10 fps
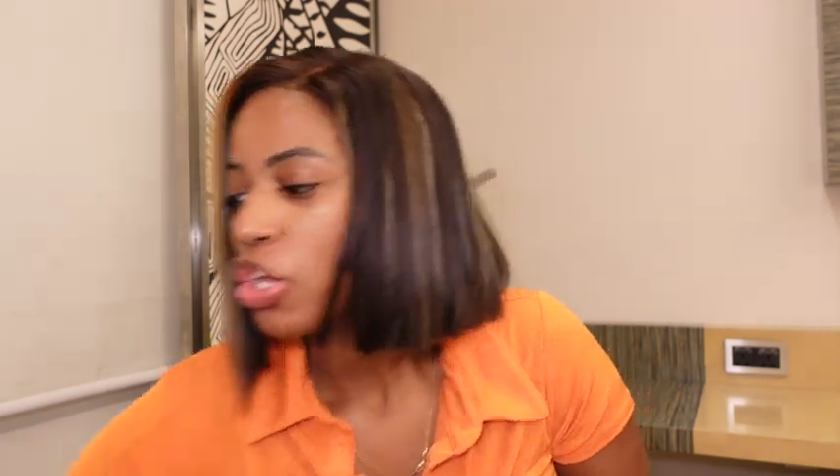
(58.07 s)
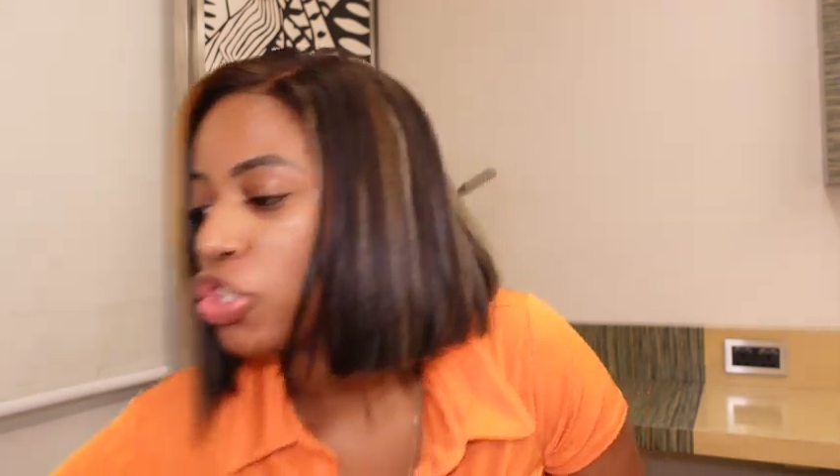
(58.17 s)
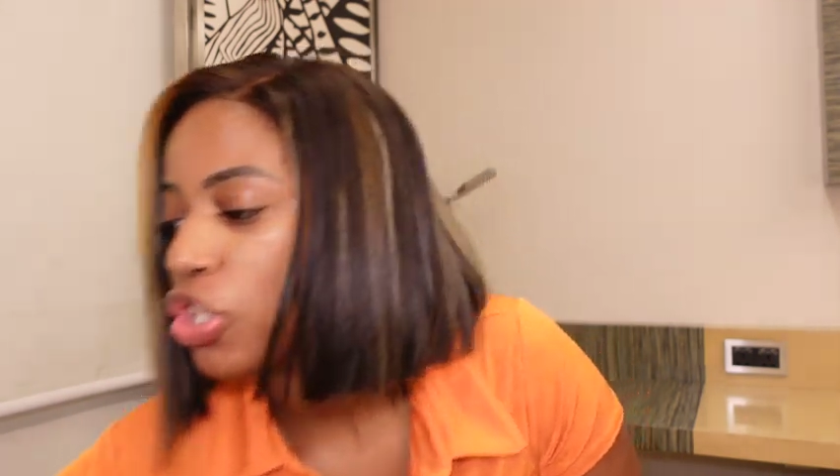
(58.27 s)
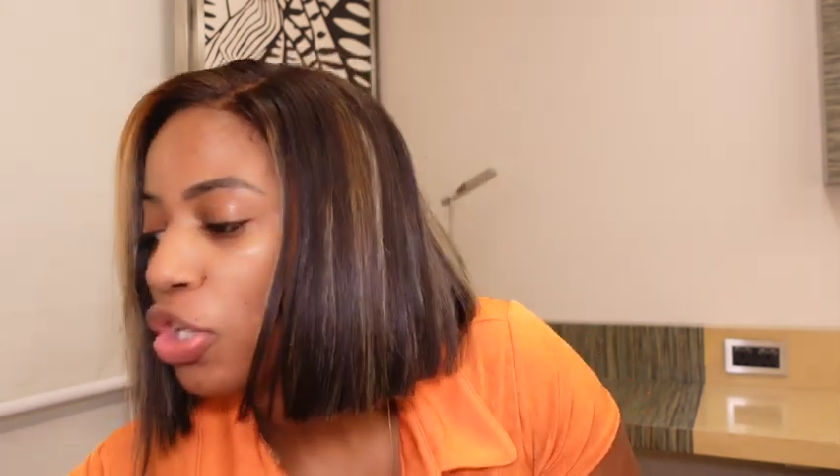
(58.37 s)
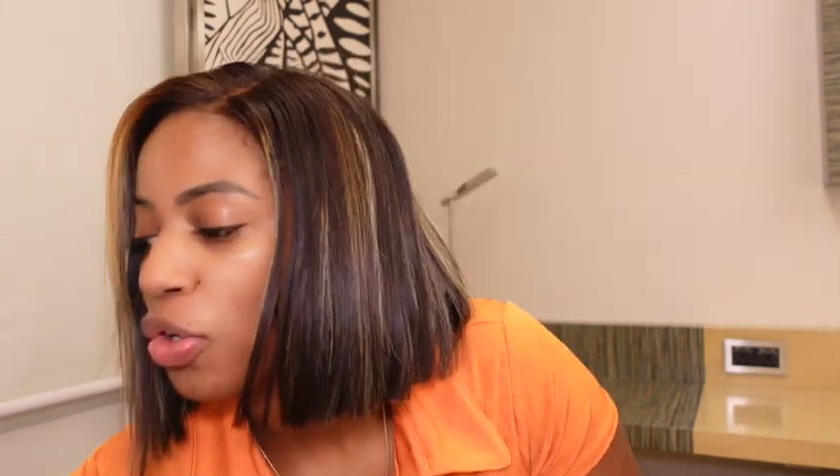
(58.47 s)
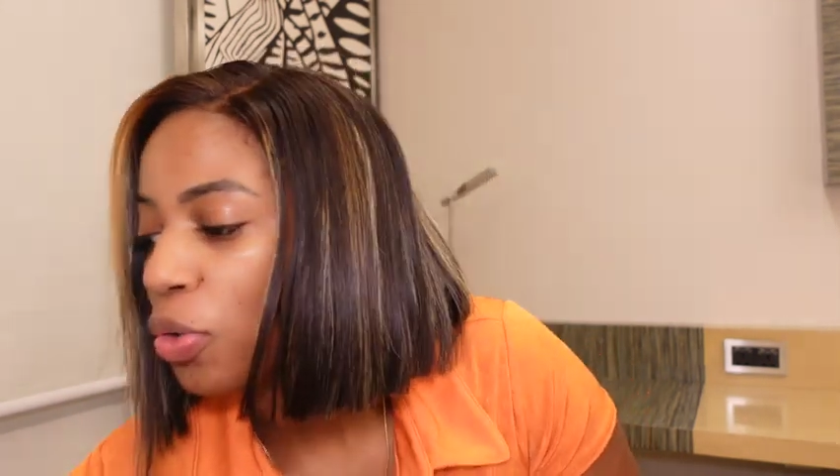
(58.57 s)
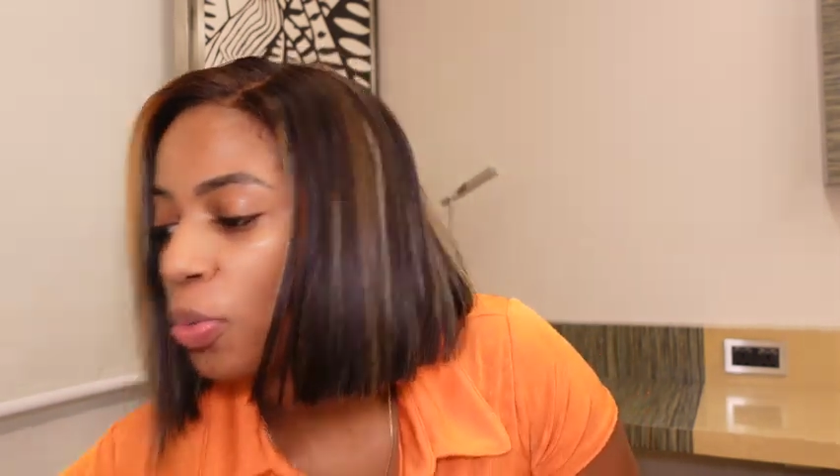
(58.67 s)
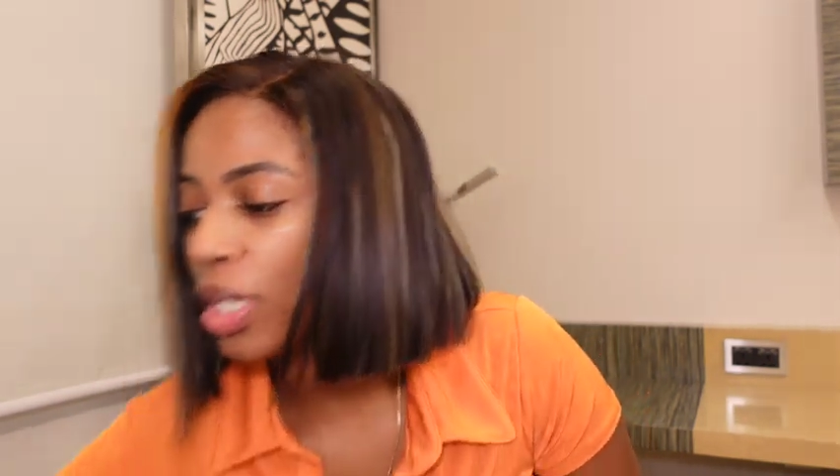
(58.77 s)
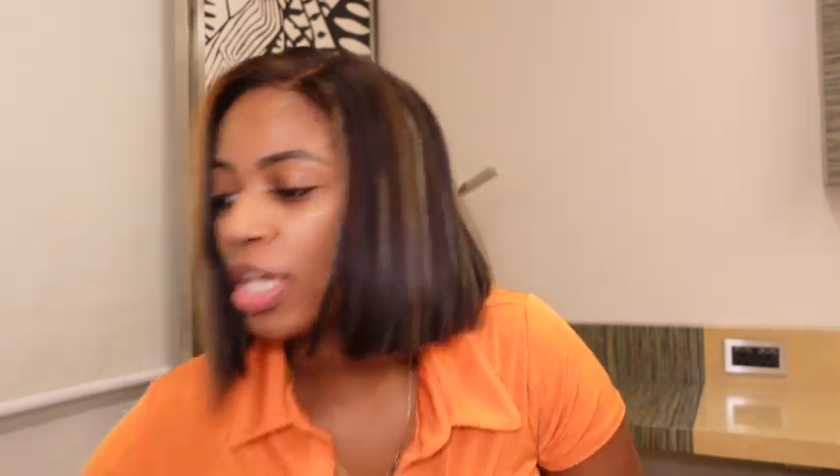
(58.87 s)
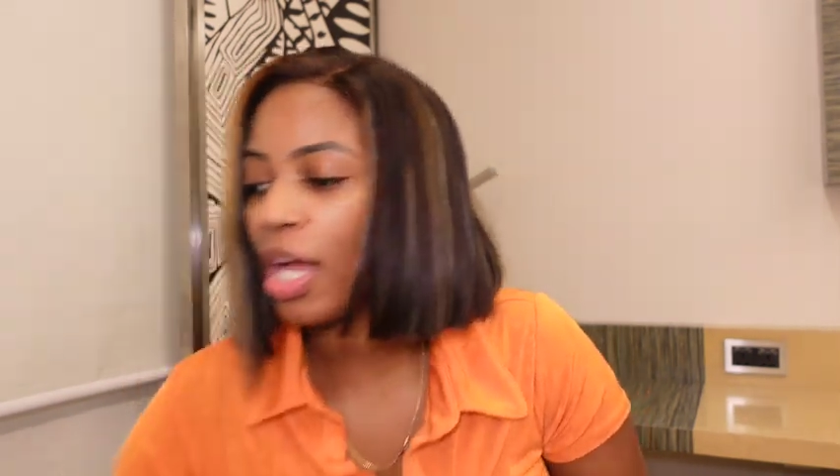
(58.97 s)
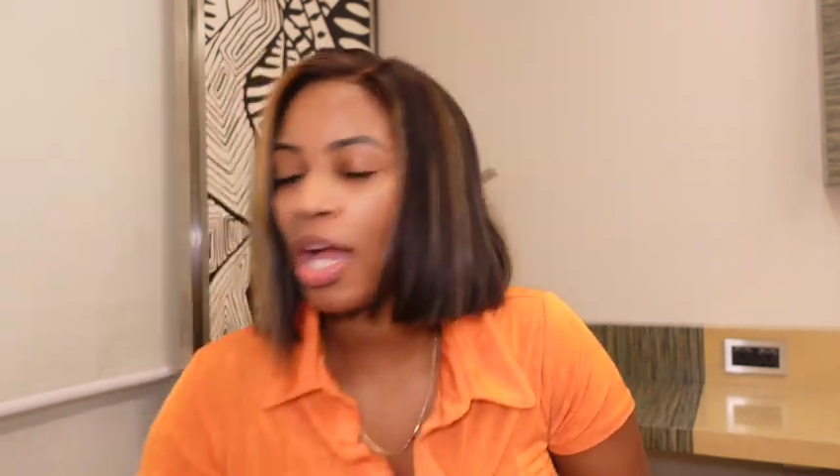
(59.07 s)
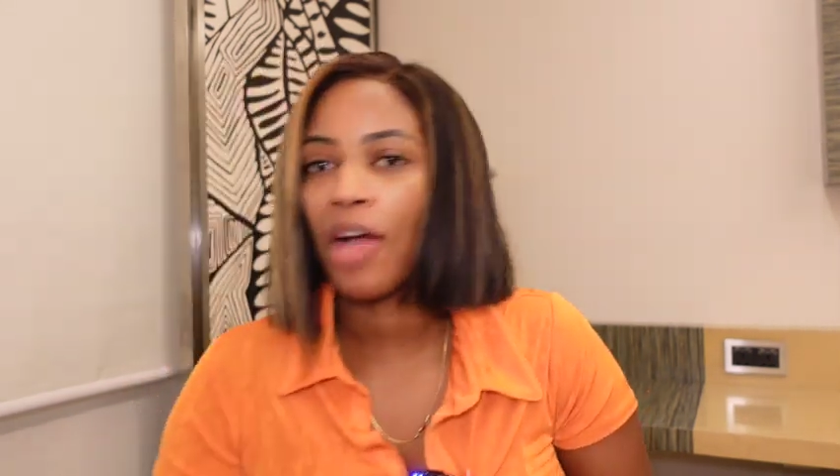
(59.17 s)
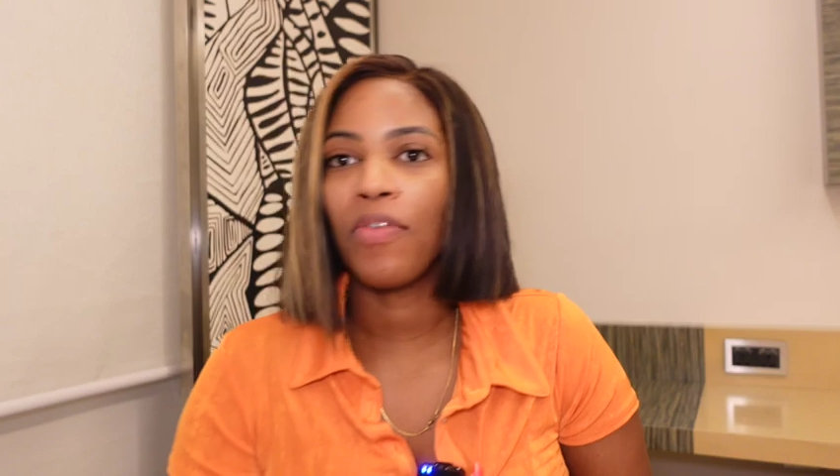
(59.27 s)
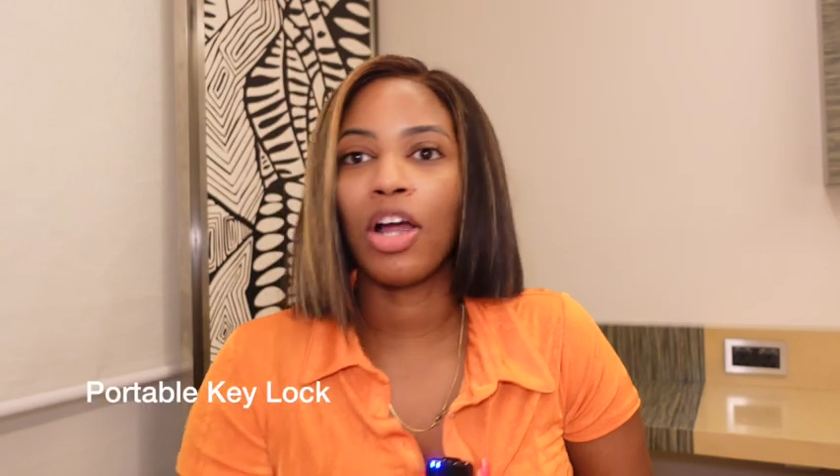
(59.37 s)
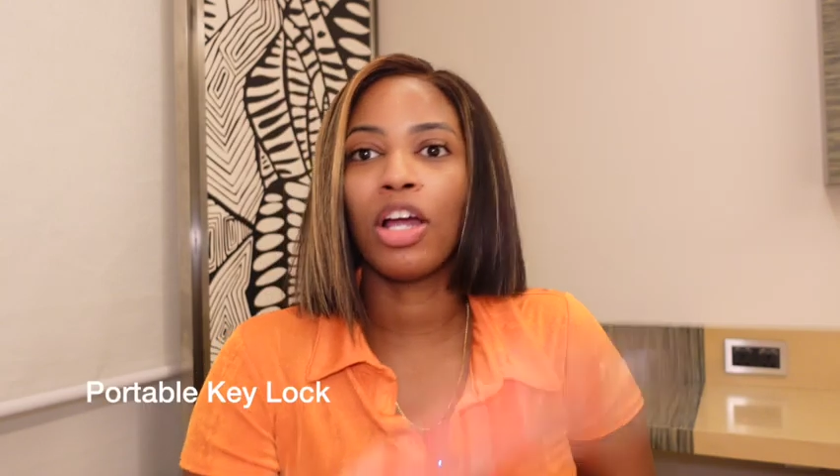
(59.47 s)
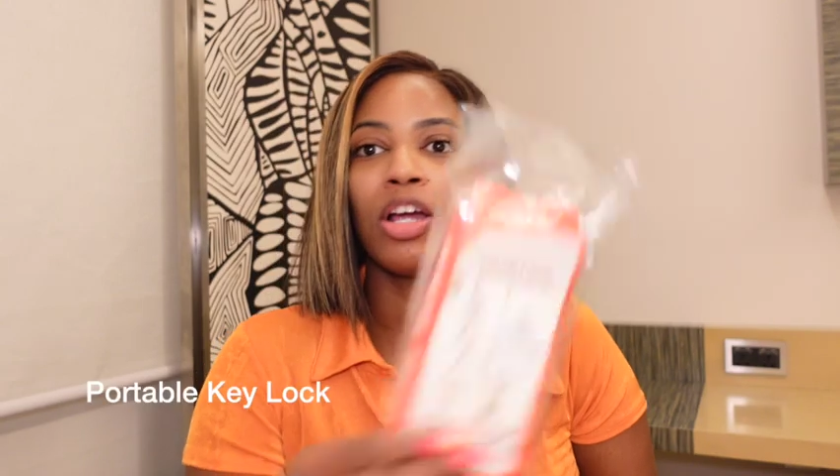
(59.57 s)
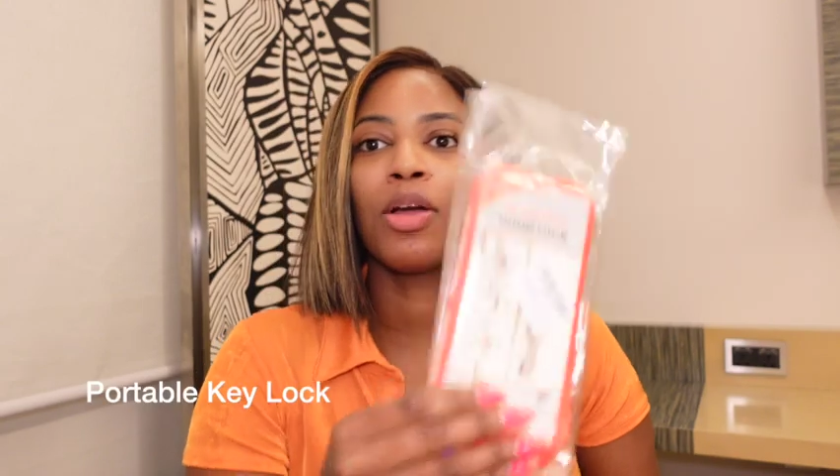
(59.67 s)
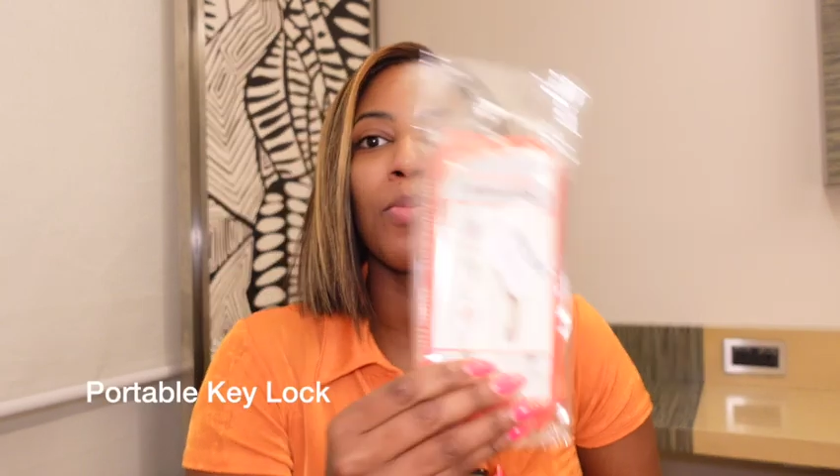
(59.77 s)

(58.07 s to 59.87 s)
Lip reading: So we have our